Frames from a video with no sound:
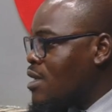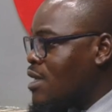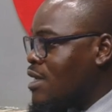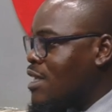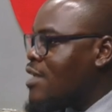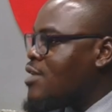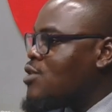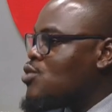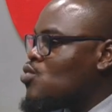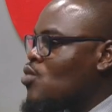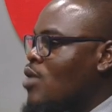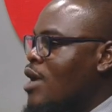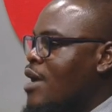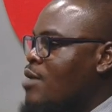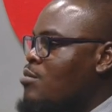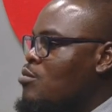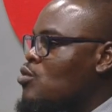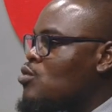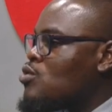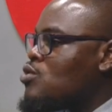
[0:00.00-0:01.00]
That is why
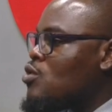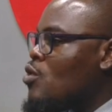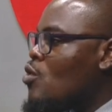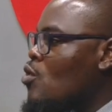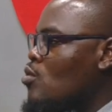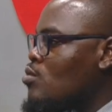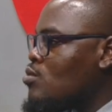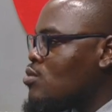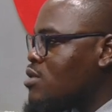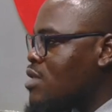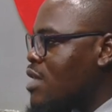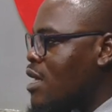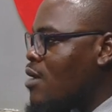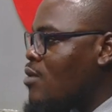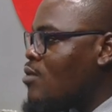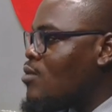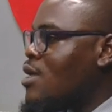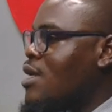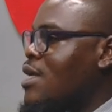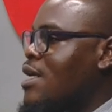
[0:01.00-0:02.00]
most homes
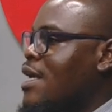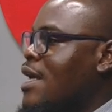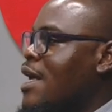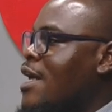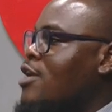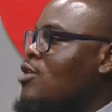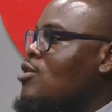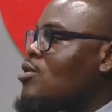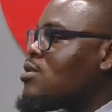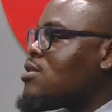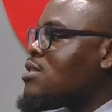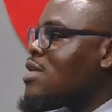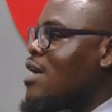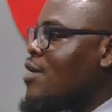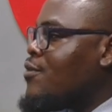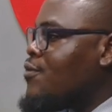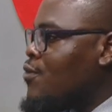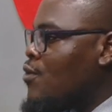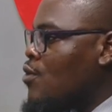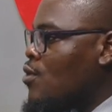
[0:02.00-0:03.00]
now cannot
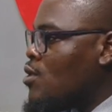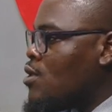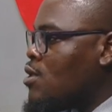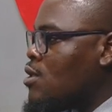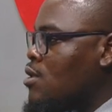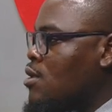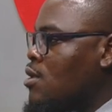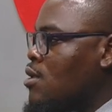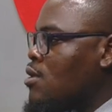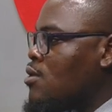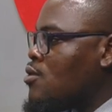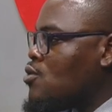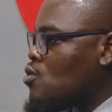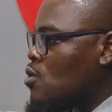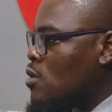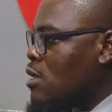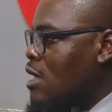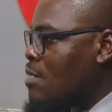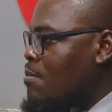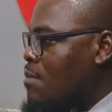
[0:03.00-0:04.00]
afford
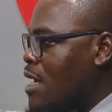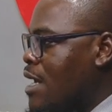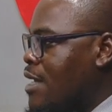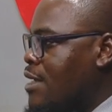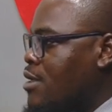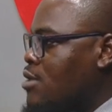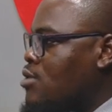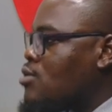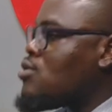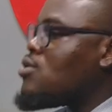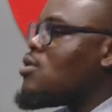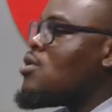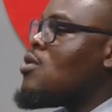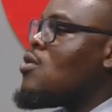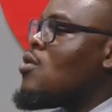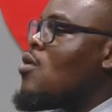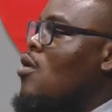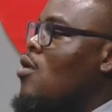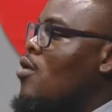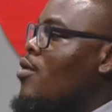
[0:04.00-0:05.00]
solar panels
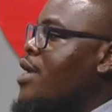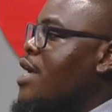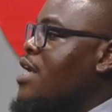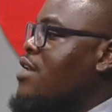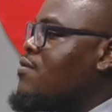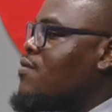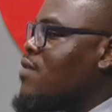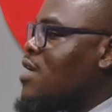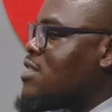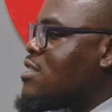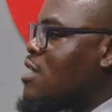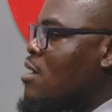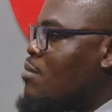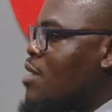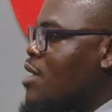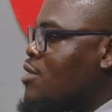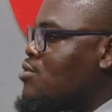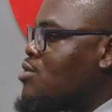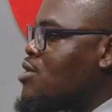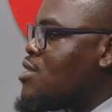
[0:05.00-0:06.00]
or inverter
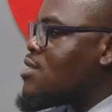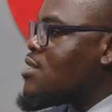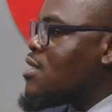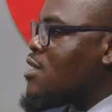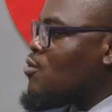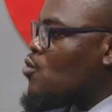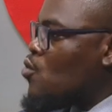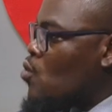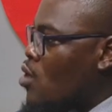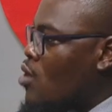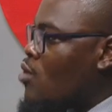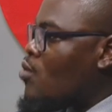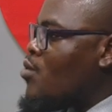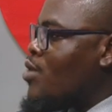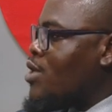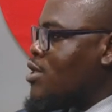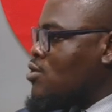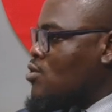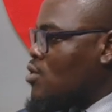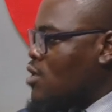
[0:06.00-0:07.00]
batteries that work
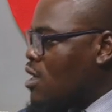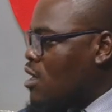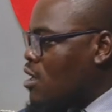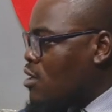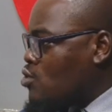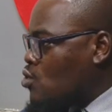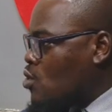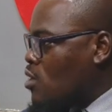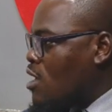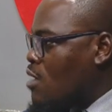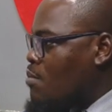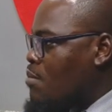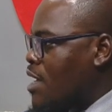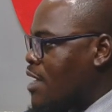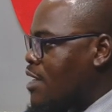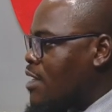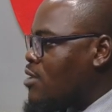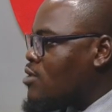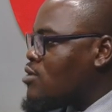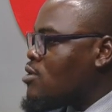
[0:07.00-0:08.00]
with solar, solar
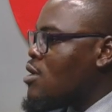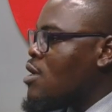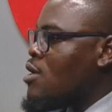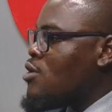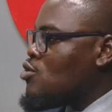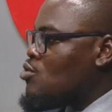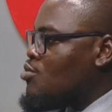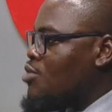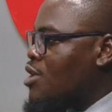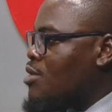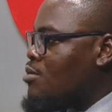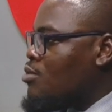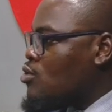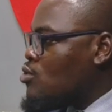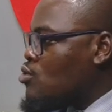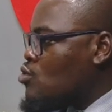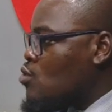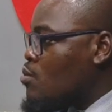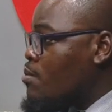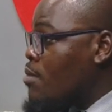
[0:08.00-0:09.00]
panels to be able
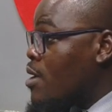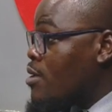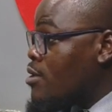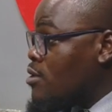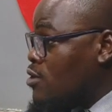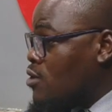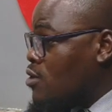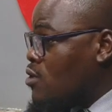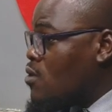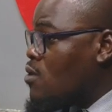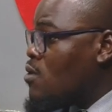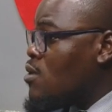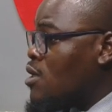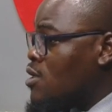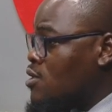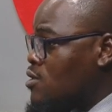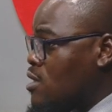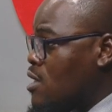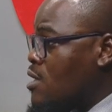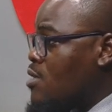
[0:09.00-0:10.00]
to you know
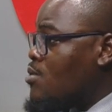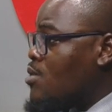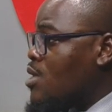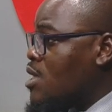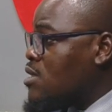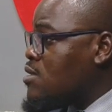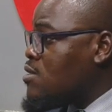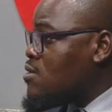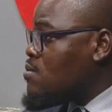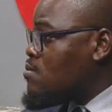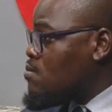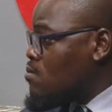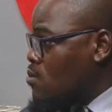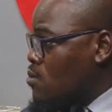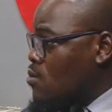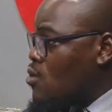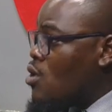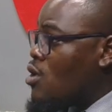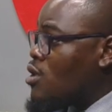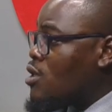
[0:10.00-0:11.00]
generate
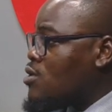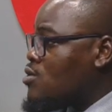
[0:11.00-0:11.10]
other